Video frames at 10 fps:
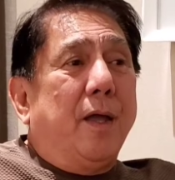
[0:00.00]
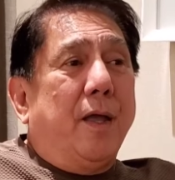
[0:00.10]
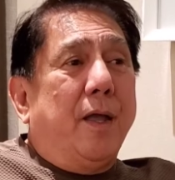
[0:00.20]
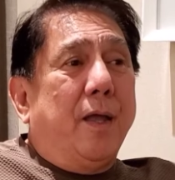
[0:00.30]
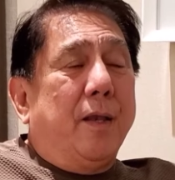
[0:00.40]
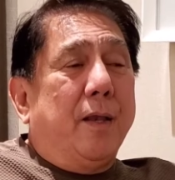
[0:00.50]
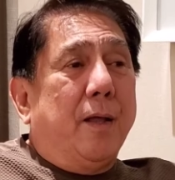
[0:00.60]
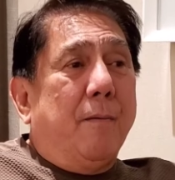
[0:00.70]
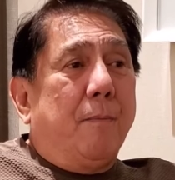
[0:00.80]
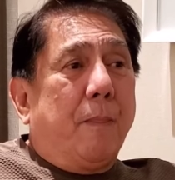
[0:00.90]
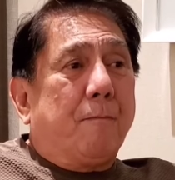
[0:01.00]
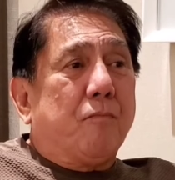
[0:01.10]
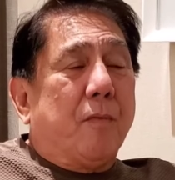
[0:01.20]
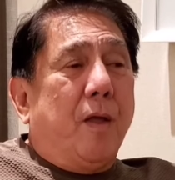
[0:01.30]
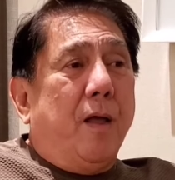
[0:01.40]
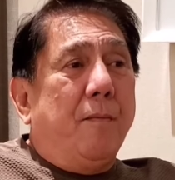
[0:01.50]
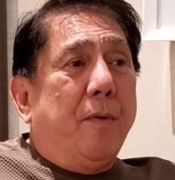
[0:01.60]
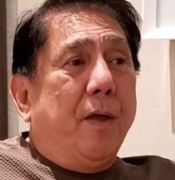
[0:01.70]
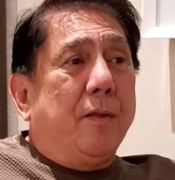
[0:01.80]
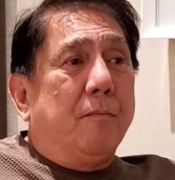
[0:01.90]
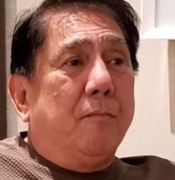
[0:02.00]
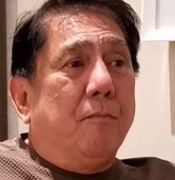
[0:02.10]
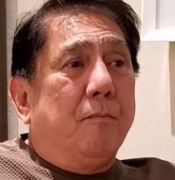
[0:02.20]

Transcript: and um, I made